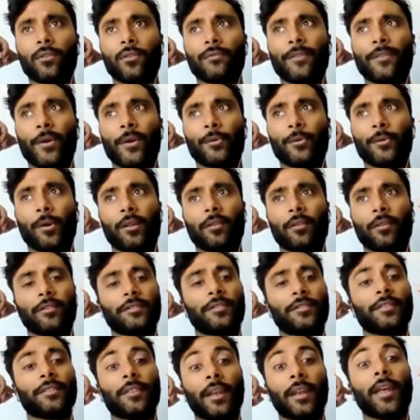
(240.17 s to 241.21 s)
are very
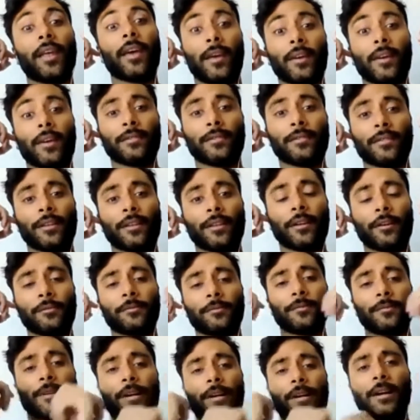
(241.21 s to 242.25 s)
relevant to today.
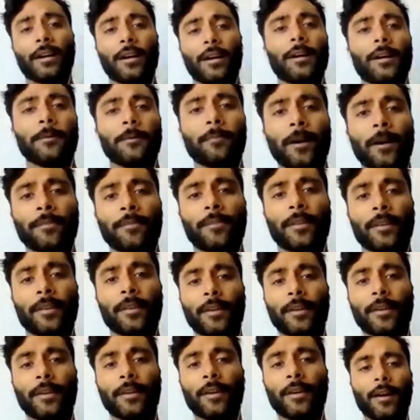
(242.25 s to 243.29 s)
I
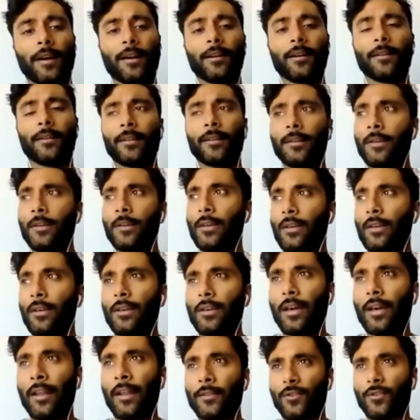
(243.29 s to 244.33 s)
think,
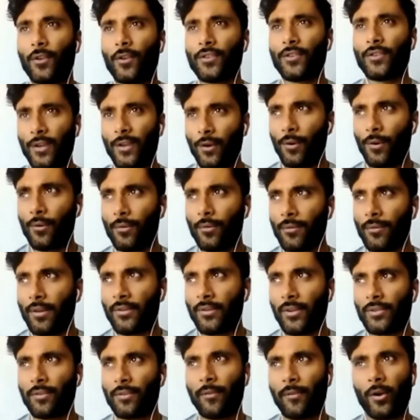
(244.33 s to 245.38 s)
and it's also
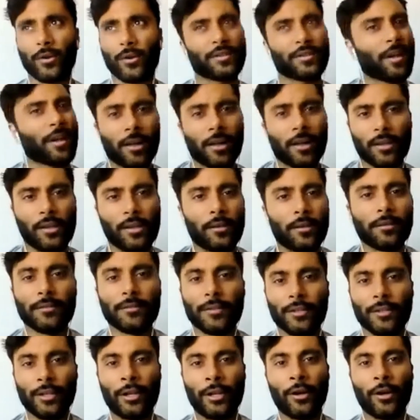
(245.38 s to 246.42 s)
very talky.
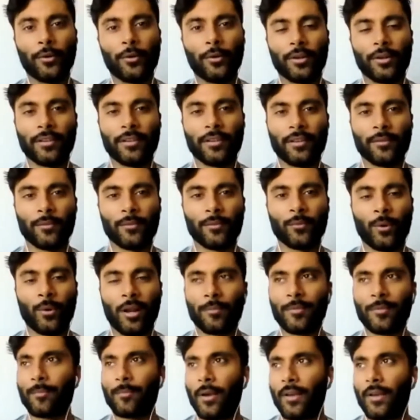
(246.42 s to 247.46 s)

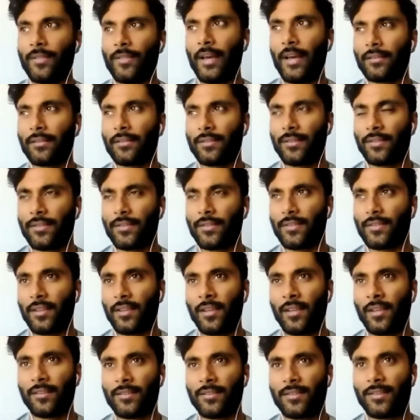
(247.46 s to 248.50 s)
What I mean by that is it's
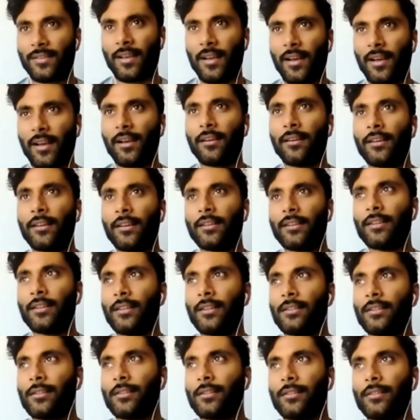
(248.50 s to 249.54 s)

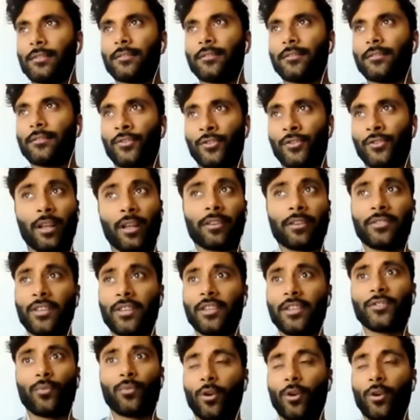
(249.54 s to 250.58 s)
there's a lot of
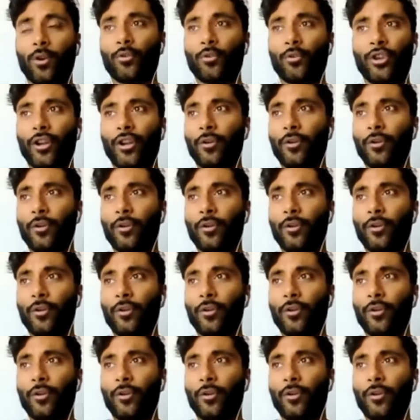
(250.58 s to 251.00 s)
scenes where